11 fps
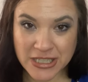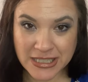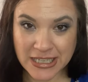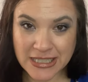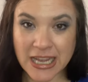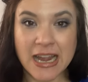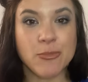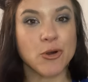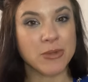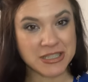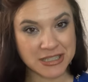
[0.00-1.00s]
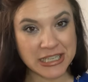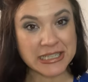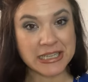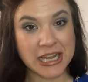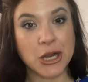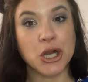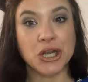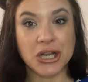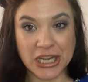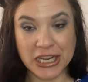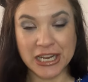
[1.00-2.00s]
skin type or my skincare
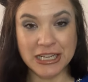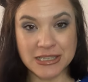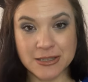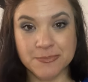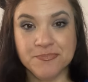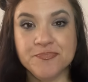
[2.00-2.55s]
needs.